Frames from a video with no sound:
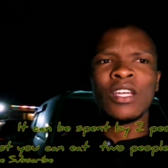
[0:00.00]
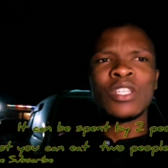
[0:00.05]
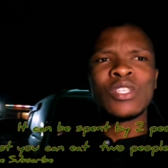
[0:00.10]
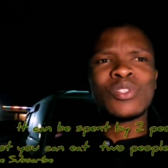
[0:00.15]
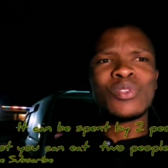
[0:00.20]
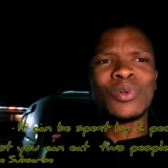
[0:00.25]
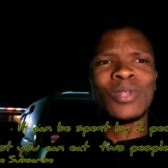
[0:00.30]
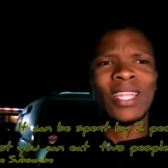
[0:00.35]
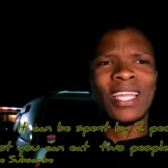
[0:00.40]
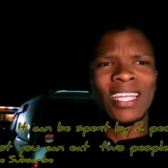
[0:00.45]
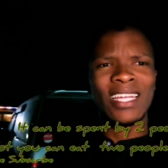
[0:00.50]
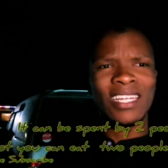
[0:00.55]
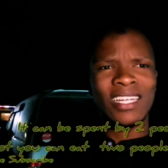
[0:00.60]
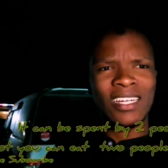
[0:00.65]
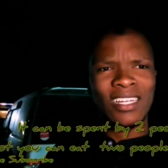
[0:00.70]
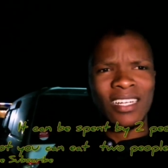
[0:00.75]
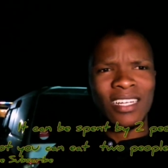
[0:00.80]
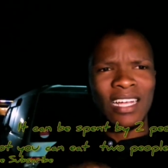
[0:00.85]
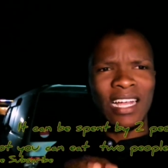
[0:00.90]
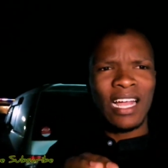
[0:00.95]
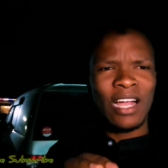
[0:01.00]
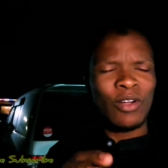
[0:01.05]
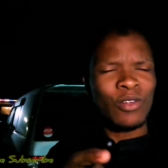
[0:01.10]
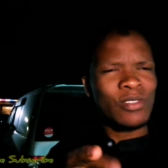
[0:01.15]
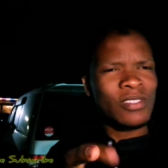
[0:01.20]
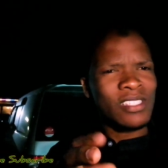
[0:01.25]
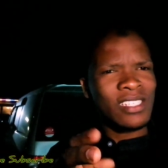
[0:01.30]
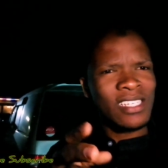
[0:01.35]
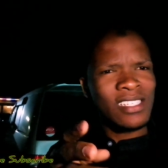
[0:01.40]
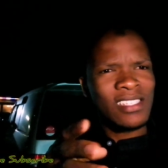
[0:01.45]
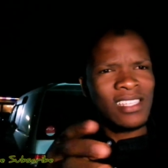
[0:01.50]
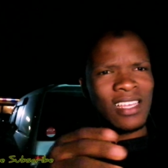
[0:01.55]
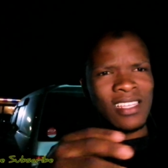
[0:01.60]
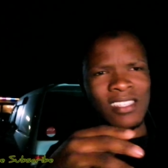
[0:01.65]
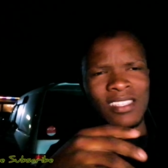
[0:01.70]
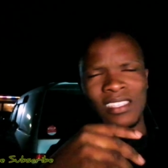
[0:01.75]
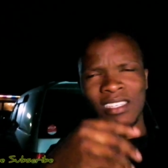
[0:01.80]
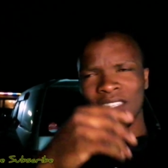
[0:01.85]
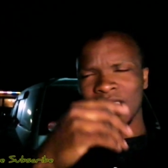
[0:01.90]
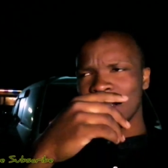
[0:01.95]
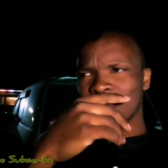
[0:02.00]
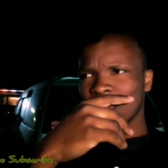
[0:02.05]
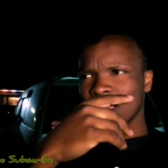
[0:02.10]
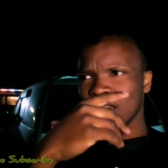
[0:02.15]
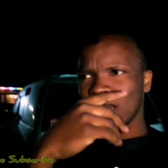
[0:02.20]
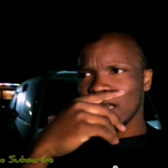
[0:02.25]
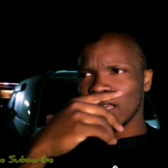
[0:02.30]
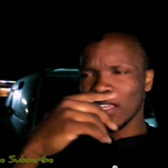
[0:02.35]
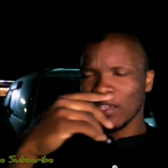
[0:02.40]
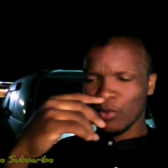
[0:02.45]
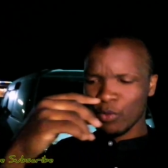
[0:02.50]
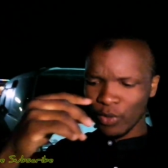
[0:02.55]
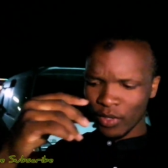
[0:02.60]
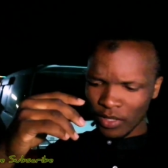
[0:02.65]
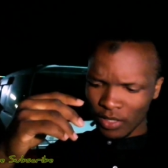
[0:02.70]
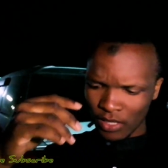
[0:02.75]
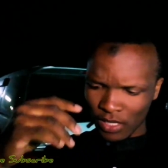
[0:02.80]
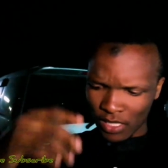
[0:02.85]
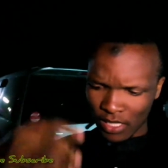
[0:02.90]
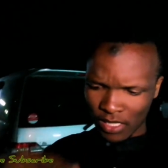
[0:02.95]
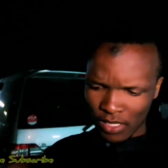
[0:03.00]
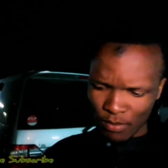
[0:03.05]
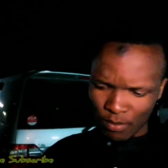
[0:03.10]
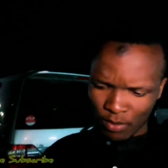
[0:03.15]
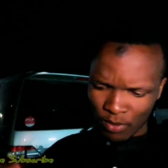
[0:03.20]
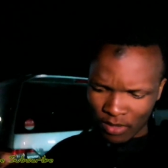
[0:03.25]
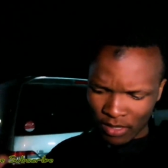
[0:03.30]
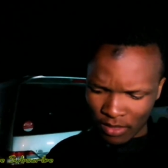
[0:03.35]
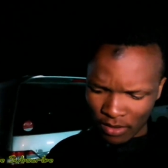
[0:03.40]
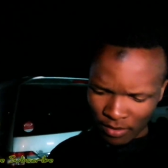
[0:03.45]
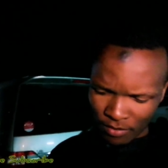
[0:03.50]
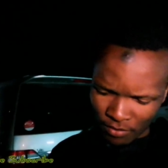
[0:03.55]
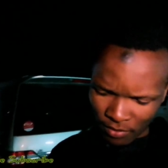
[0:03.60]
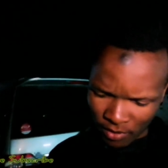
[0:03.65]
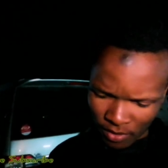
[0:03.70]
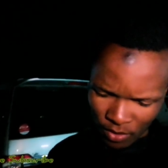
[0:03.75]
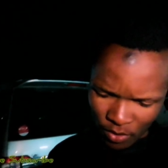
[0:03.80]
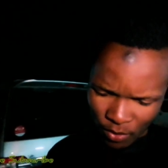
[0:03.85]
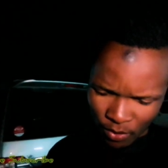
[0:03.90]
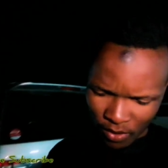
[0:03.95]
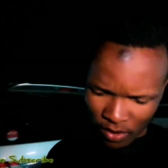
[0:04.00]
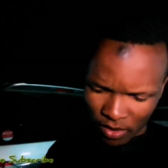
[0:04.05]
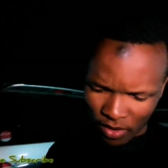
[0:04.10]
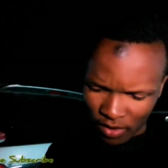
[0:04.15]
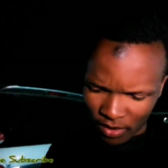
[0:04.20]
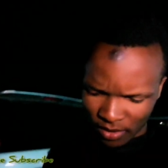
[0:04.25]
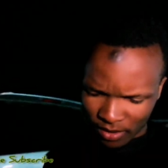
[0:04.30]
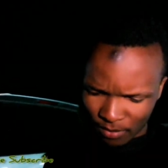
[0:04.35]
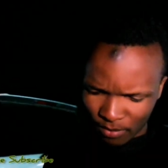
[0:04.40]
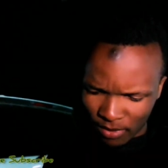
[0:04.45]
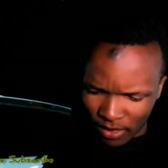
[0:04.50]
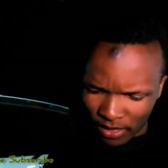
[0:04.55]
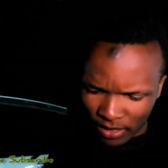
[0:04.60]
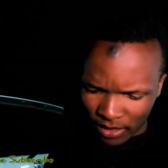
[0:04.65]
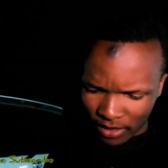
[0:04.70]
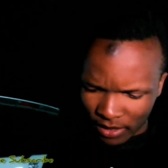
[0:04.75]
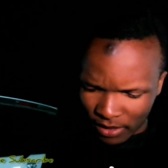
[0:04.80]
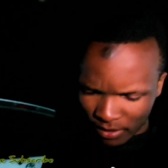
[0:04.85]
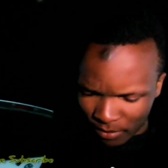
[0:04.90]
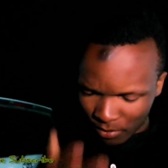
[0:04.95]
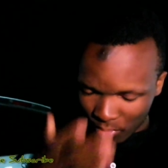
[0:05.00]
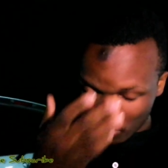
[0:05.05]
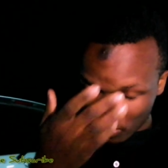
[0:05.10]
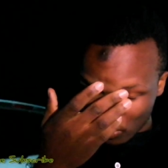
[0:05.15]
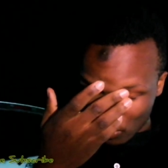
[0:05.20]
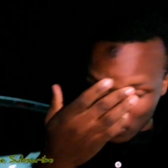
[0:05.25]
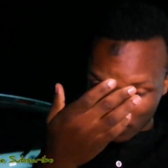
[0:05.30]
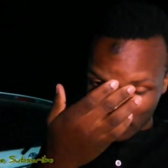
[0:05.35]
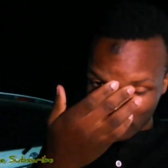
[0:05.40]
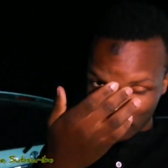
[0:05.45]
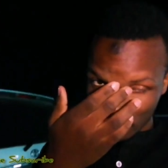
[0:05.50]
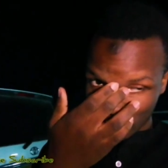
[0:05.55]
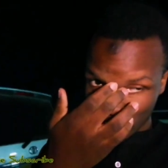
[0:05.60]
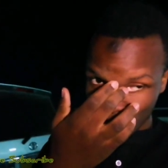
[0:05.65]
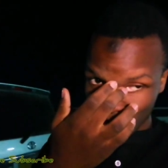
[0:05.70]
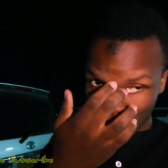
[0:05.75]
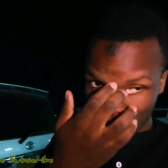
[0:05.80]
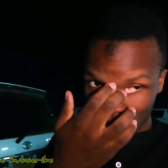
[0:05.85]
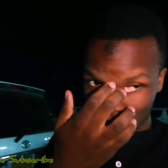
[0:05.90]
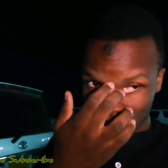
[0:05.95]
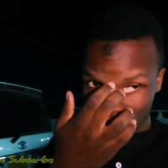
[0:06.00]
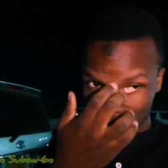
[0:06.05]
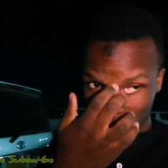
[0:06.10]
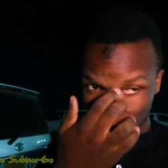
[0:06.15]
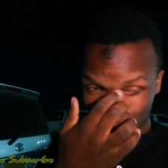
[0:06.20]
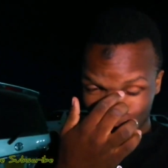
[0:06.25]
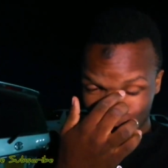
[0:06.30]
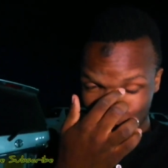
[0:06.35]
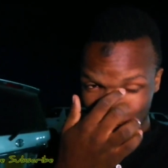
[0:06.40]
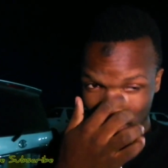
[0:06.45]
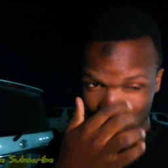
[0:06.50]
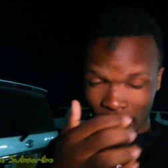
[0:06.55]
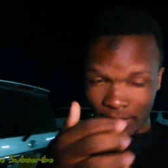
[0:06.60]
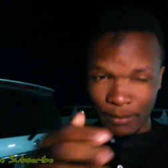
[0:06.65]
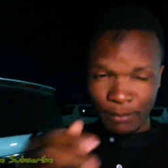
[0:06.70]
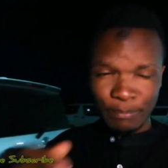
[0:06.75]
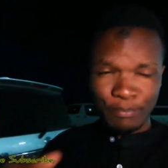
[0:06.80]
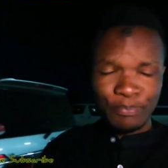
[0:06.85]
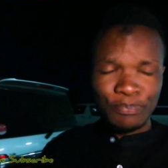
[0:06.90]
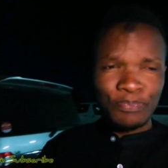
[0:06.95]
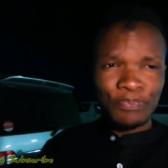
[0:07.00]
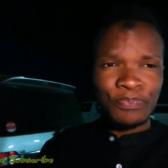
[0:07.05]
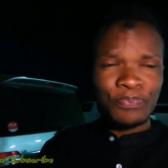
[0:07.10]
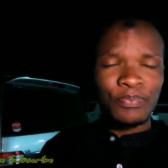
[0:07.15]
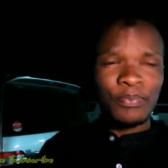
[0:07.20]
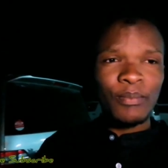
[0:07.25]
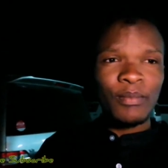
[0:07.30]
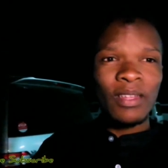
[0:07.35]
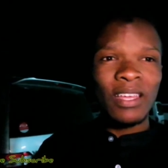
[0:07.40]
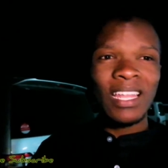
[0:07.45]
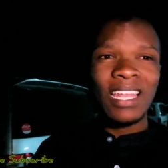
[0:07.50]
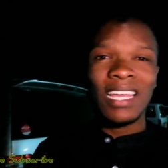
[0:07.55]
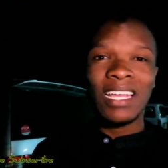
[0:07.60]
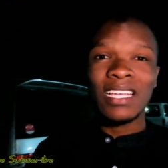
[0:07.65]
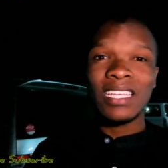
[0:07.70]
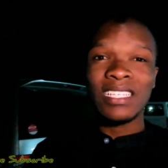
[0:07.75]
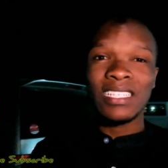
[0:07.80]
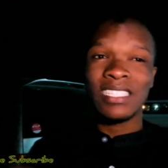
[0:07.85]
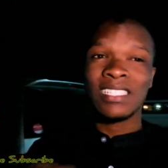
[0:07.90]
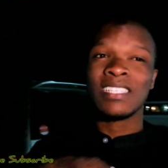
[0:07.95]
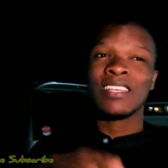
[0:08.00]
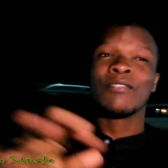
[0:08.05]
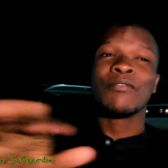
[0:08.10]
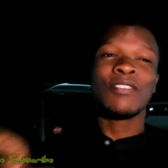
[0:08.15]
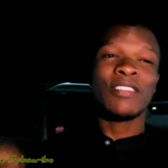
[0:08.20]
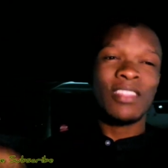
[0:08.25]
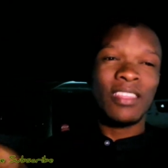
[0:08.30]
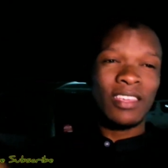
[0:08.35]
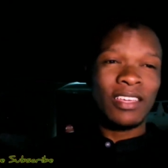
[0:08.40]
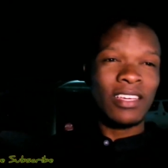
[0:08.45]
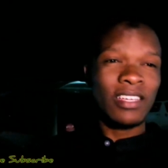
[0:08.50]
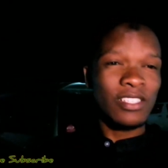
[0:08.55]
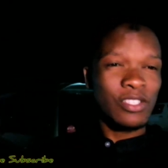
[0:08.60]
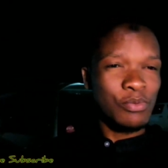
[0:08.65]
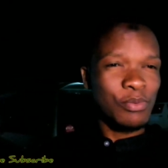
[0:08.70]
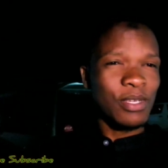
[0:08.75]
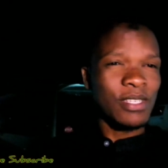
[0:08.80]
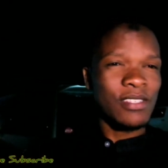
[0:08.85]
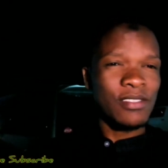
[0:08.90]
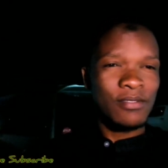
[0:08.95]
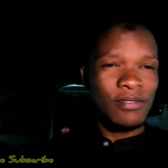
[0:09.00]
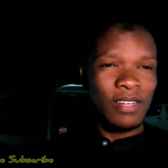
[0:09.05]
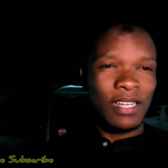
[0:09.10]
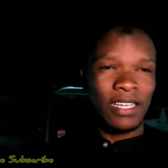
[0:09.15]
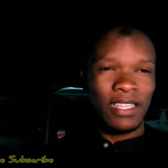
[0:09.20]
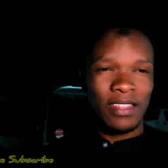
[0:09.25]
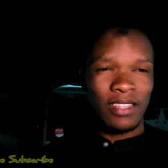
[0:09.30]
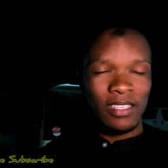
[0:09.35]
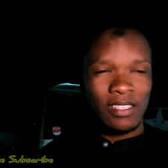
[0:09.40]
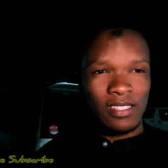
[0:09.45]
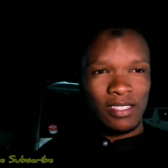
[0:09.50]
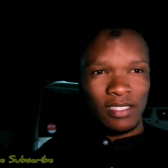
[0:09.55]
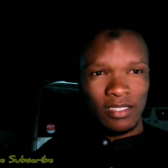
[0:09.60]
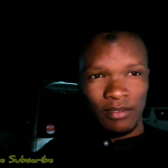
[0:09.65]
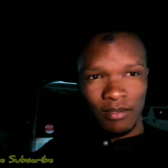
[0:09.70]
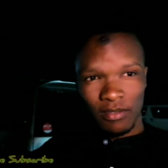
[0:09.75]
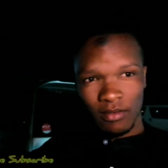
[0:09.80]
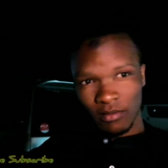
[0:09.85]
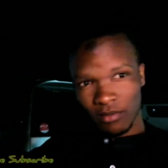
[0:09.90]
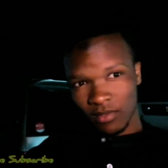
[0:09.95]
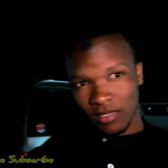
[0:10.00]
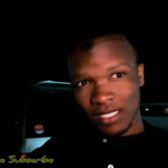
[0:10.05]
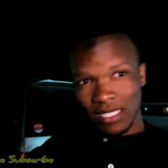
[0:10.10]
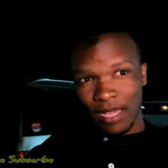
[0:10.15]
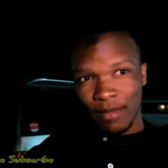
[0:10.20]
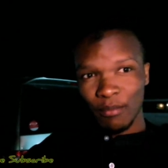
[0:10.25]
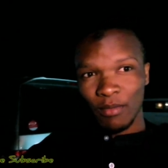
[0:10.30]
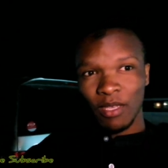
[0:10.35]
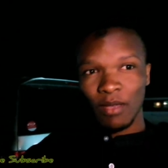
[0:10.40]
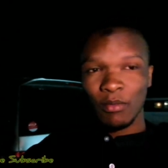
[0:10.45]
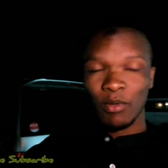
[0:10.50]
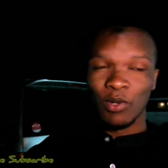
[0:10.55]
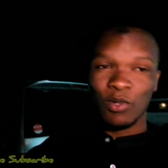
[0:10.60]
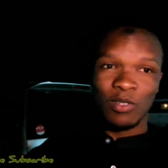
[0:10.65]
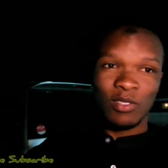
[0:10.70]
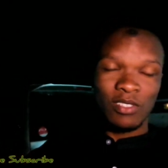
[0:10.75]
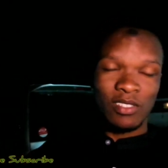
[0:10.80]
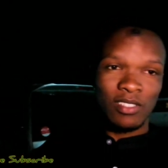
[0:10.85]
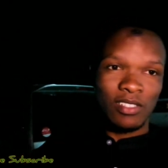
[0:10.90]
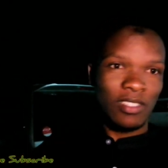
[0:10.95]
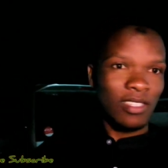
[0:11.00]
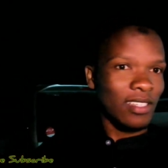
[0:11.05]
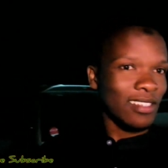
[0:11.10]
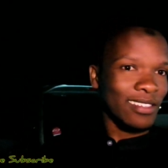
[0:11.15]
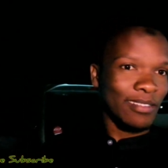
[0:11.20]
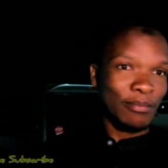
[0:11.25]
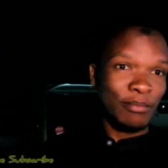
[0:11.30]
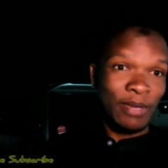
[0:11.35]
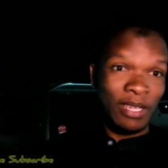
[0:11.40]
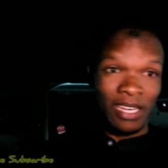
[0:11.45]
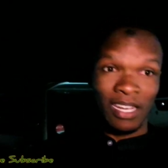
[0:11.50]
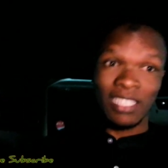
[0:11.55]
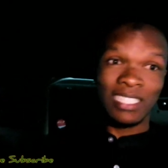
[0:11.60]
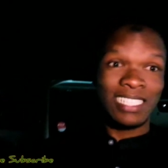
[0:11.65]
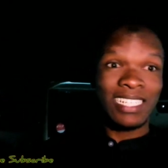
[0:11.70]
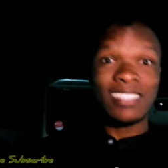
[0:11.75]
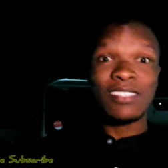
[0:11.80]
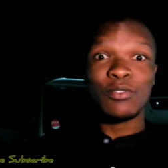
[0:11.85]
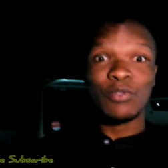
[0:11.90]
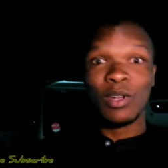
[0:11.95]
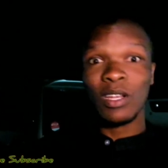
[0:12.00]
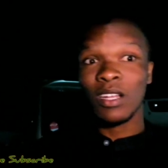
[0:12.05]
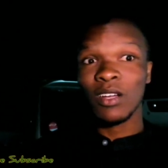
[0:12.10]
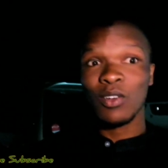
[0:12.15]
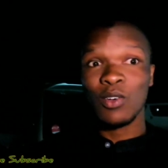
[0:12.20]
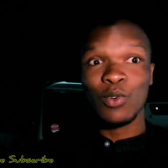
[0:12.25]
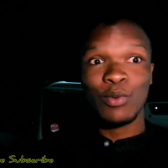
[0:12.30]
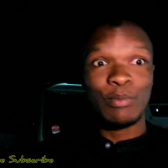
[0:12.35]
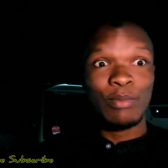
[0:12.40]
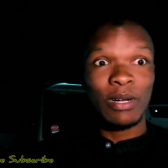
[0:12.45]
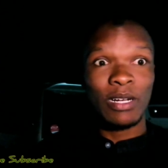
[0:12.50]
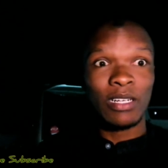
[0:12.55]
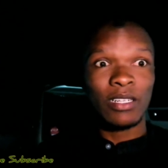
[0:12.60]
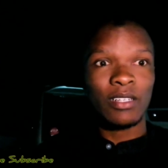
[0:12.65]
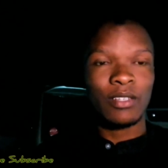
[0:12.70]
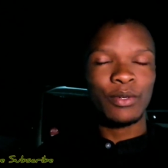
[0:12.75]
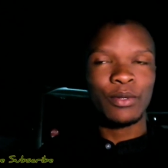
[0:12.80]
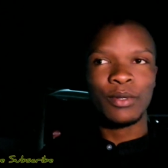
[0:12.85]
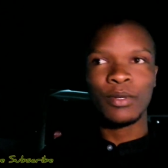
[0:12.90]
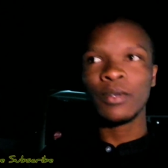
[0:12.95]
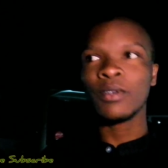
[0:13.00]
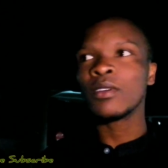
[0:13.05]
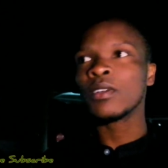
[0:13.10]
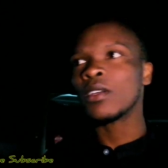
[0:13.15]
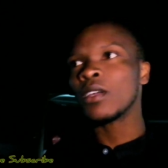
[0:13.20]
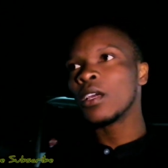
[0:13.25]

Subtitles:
So like I was just asking, like, guy we just bought the vehicle with, and I'm like, because we have a private van, like, is everything expensive like this in Zambia? Because man, I just wanna go back, you know.